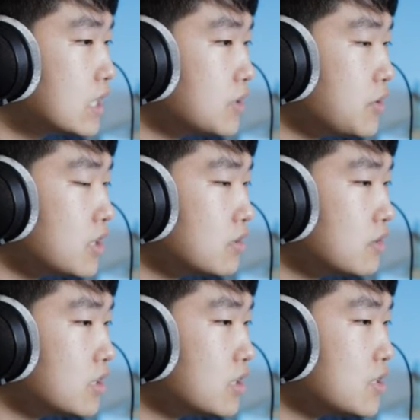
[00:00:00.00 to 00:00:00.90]
Okay,
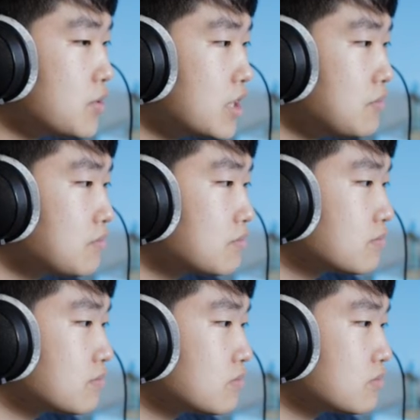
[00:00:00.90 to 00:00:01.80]
yeah, that's okay.
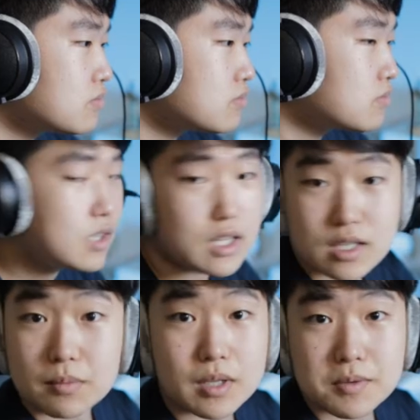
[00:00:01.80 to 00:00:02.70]

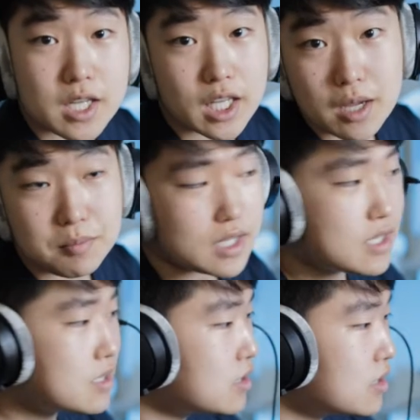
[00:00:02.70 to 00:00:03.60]
Sometimes that
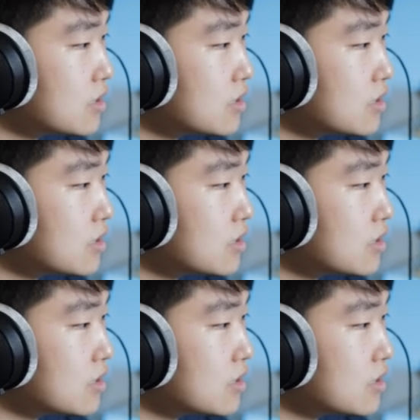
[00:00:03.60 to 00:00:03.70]
happens.